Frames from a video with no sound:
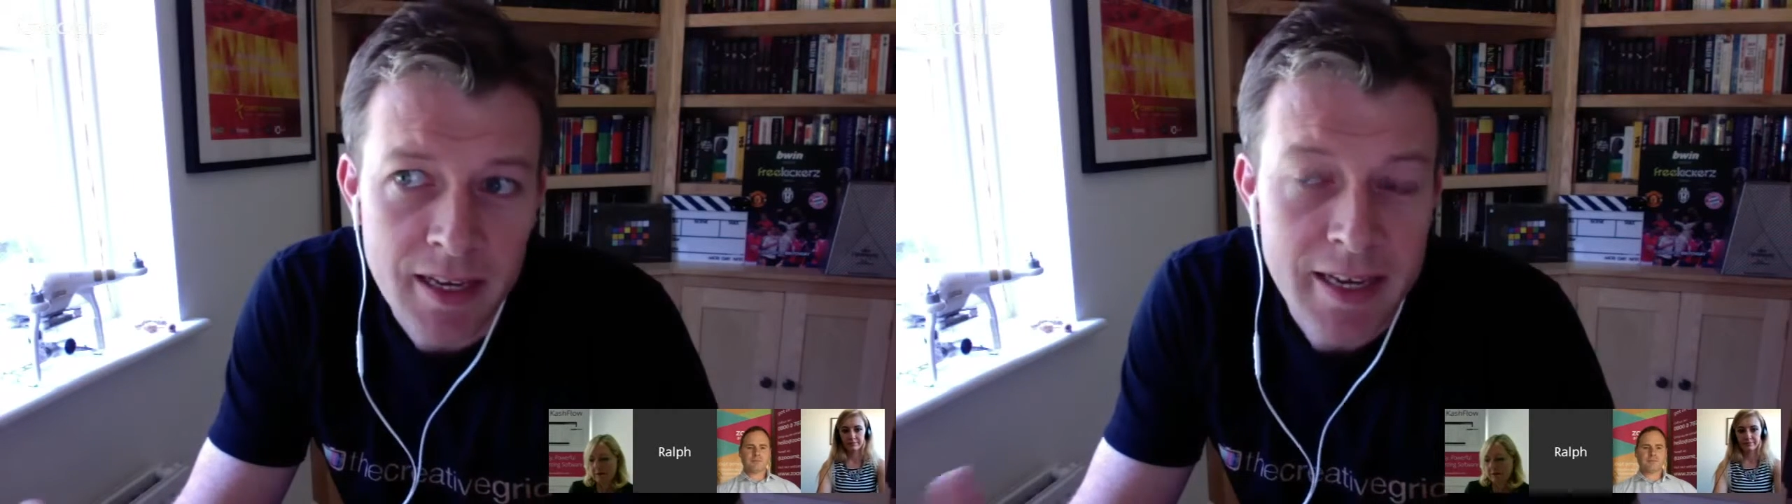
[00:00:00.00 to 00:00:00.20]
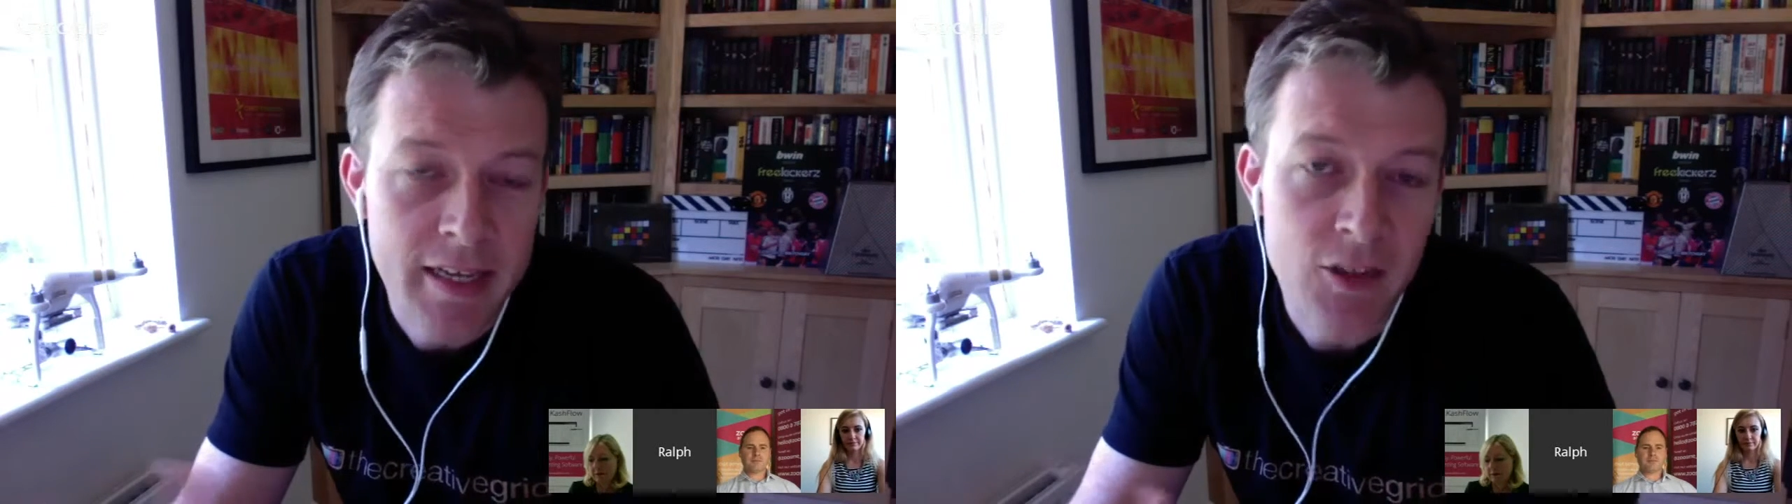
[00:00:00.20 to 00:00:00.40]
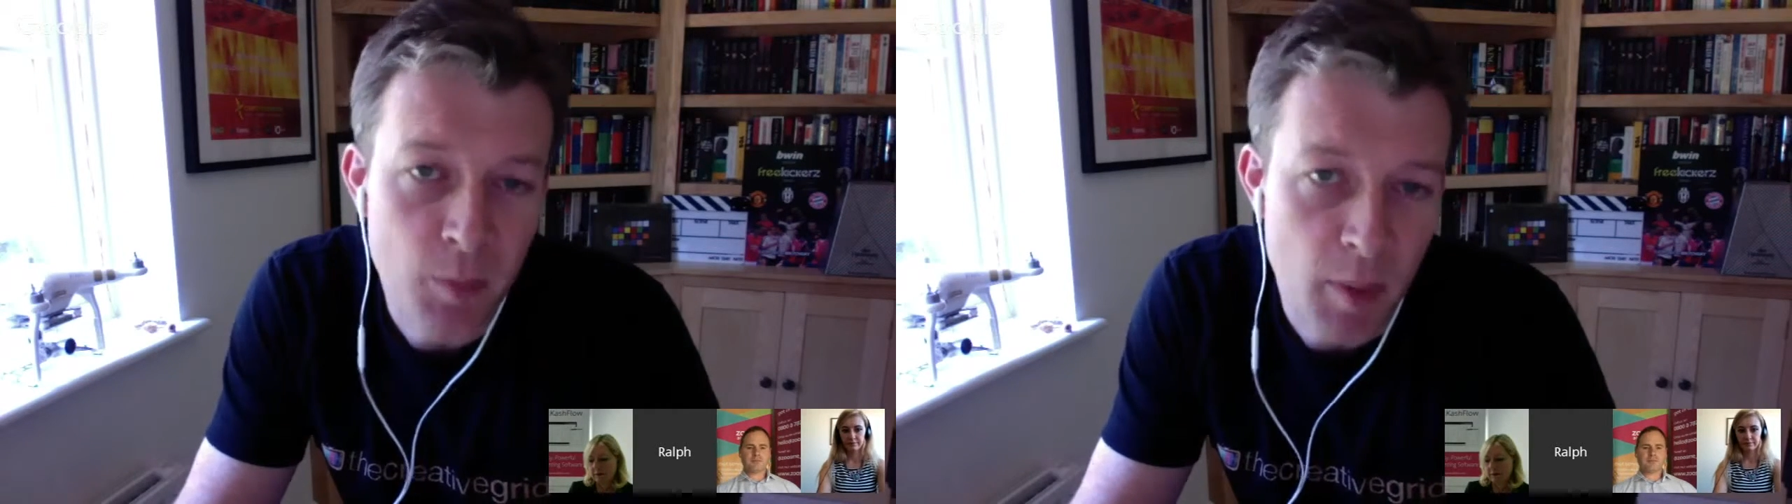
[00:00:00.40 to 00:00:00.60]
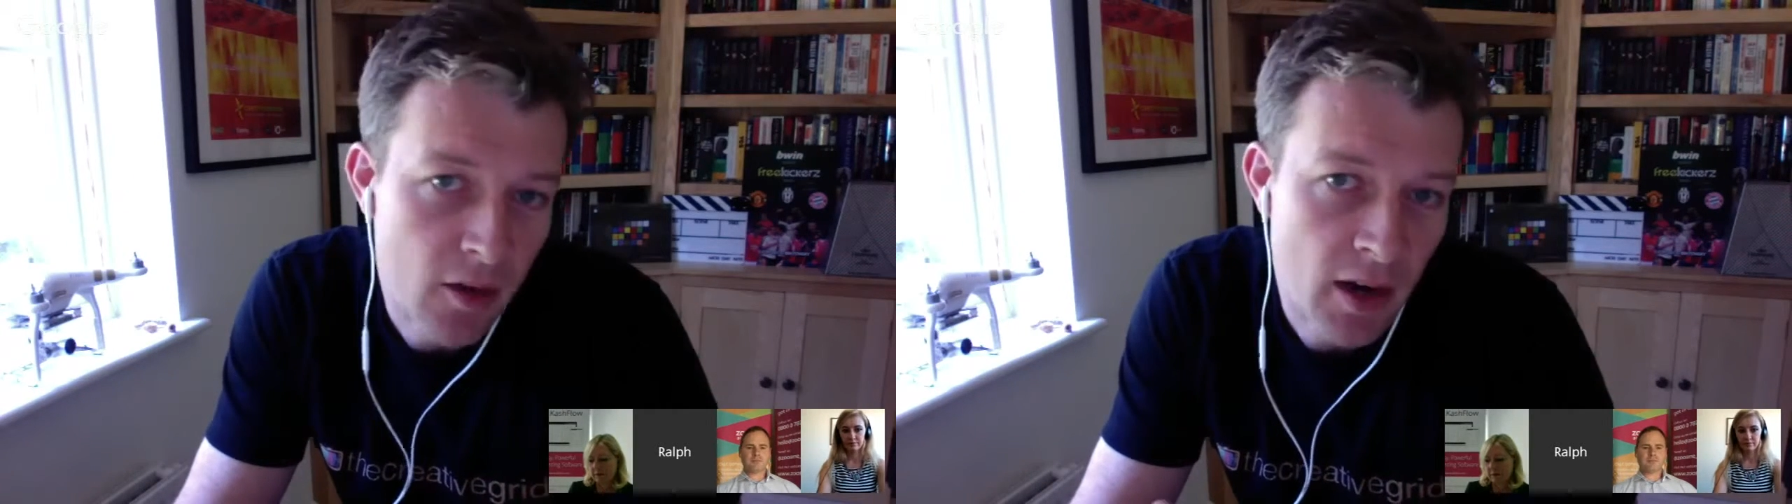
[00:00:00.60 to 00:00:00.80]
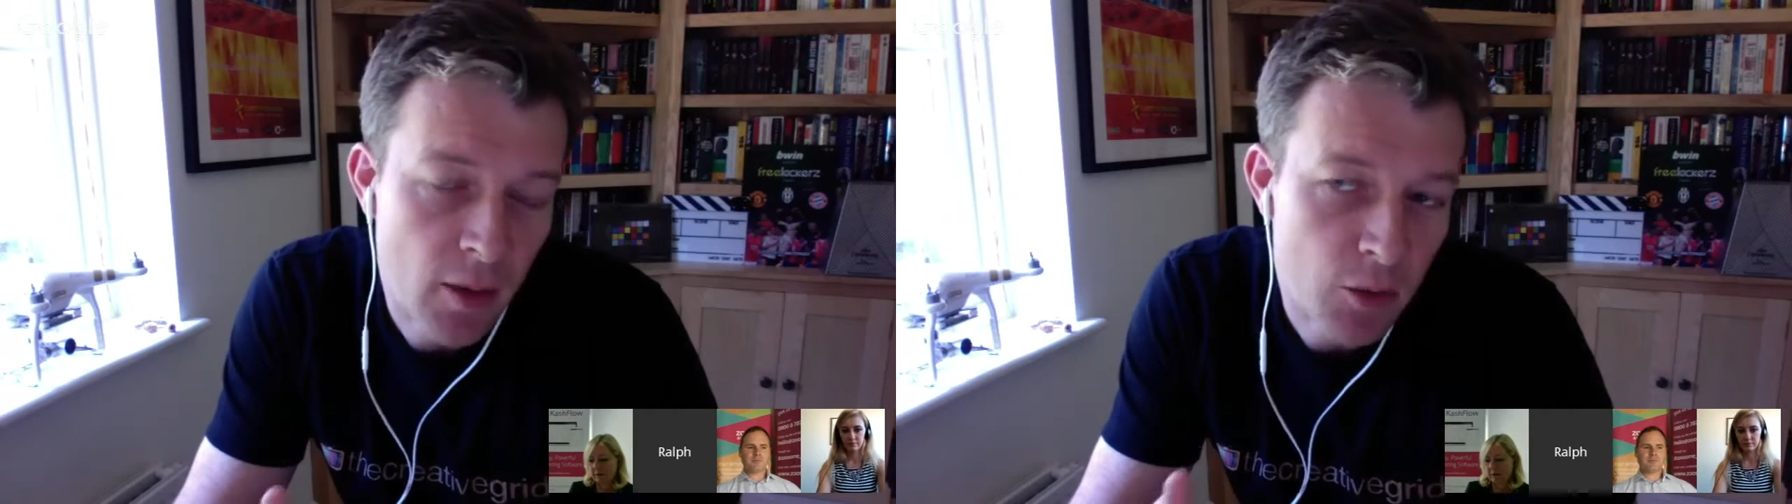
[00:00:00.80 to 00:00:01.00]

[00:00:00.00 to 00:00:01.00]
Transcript: his background,